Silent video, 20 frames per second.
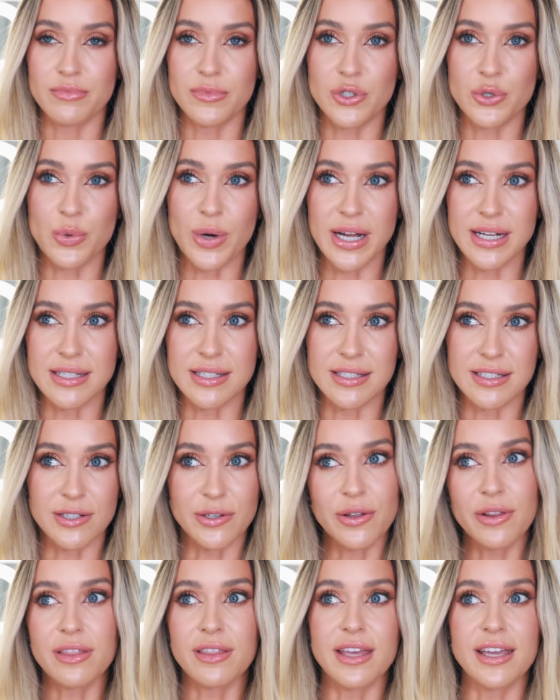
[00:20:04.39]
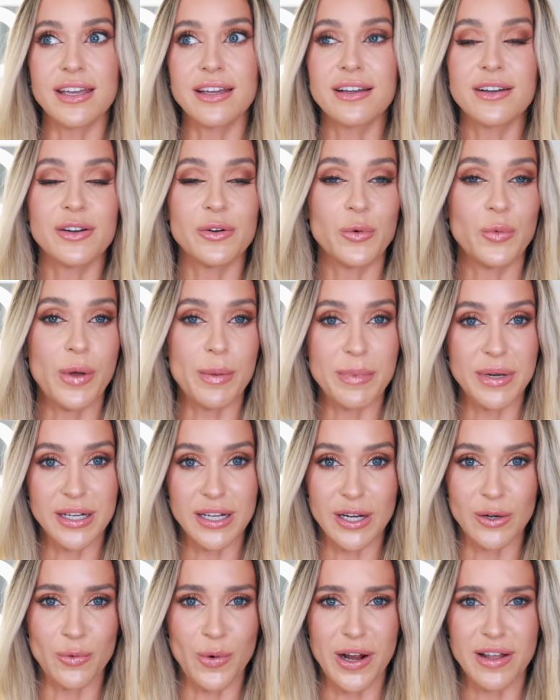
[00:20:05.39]
Do I still think women
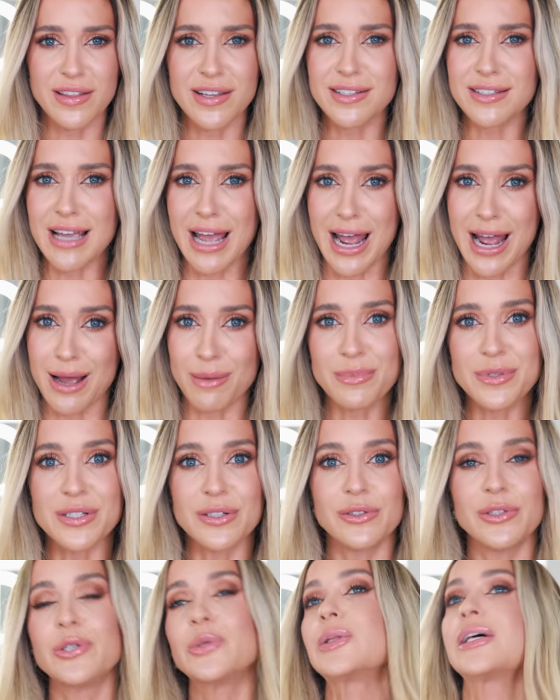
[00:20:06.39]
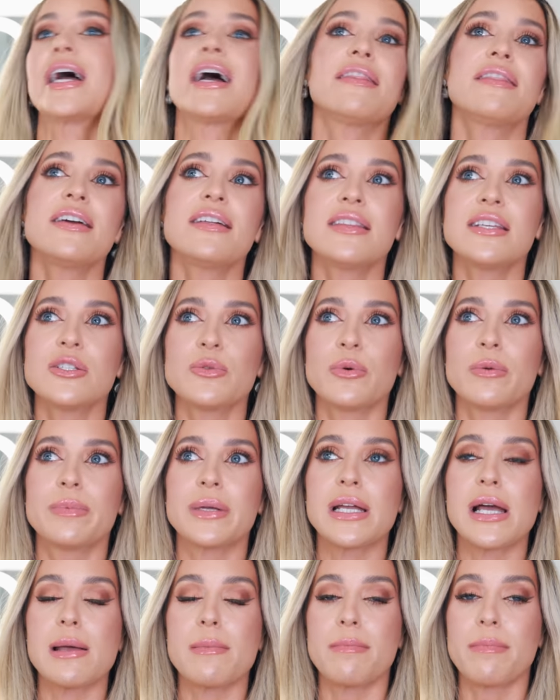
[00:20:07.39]
can wear this? Absolutely. I think this would
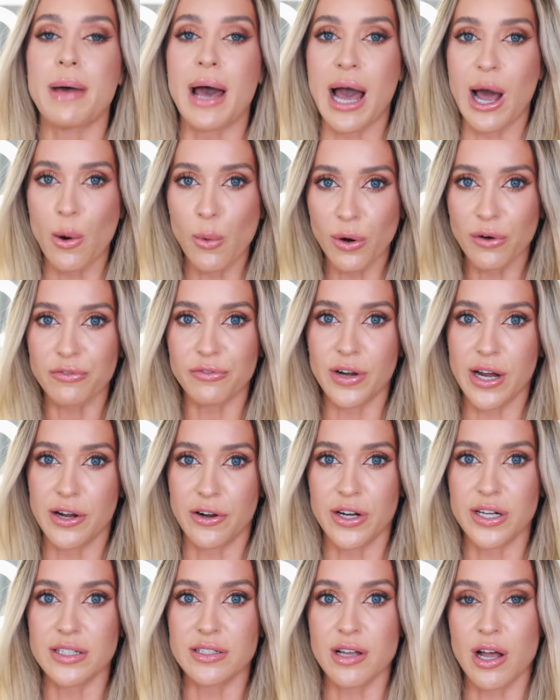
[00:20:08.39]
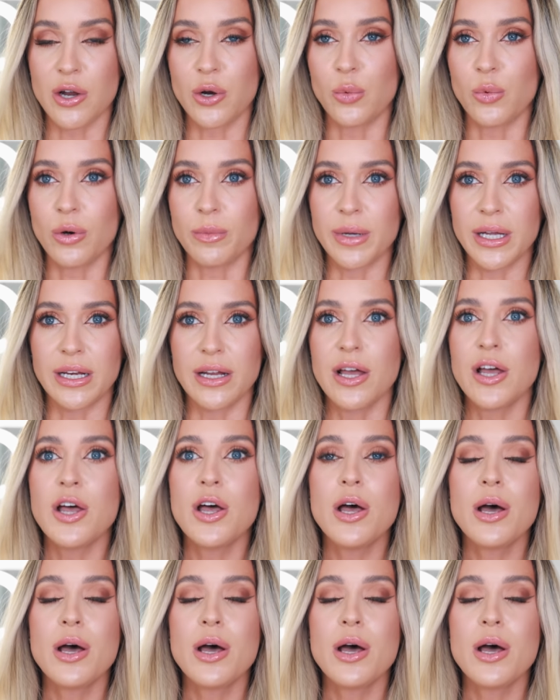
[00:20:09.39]
be a power fragrance on a woman.